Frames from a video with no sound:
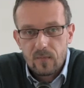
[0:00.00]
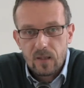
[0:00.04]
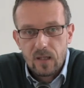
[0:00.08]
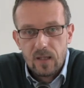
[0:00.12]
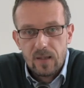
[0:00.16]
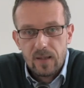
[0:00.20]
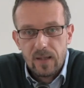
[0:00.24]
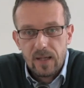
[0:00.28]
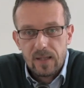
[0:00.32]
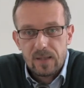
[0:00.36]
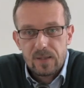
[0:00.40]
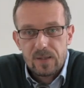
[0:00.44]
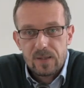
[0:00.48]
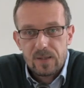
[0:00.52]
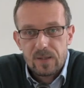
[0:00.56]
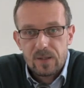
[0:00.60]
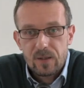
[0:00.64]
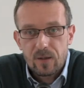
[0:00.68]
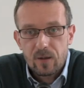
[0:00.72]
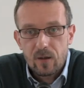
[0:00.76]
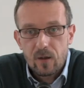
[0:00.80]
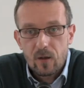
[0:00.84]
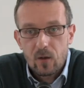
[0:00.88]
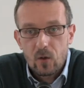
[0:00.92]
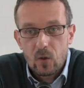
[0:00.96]
that
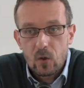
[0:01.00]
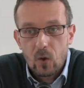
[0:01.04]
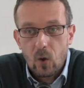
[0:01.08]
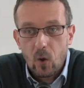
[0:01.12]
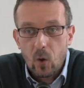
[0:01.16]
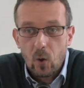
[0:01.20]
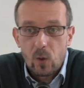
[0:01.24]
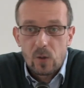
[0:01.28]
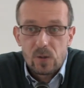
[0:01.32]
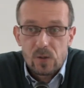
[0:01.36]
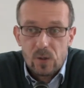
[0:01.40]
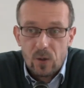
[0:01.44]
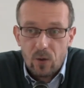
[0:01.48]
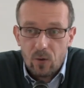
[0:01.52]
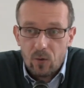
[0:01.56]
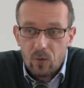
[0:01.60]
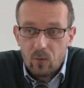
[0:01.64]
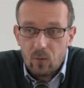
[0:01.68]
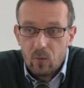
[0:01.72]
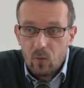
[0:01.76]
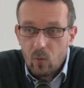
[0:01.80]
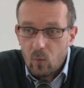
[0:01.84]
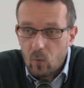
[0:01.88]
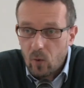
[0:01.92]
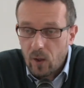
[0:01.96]
also,
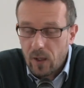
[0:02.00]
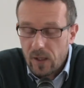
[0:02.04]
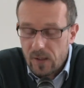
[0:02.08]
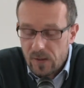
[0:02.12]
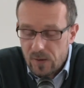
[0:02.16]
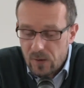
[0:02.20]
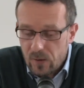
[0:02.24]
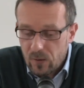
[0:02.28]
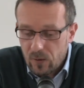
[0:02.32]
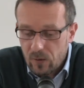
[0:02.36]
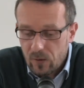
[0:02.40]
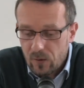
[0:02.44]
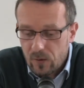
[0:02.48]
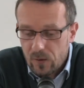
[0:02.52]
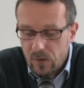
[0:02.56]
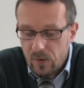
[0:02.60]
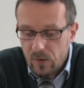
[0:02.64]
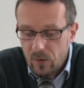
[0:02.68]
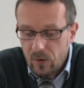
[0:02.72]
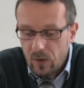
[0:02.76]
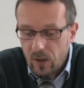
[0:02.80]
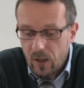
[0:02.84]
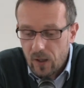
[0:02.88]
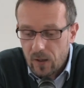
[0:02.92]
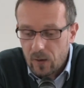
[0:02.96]
one has
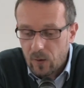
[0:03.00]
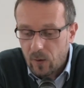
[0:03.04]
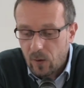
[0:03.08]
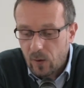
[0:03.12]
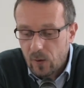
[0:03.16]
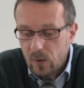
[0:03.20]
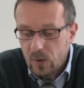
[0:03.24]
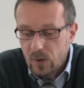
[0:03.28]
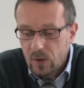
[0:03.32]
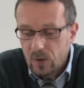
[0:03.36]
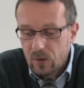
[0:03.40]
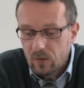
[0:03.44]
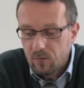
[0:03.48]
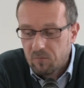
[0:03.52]
to acknowledge,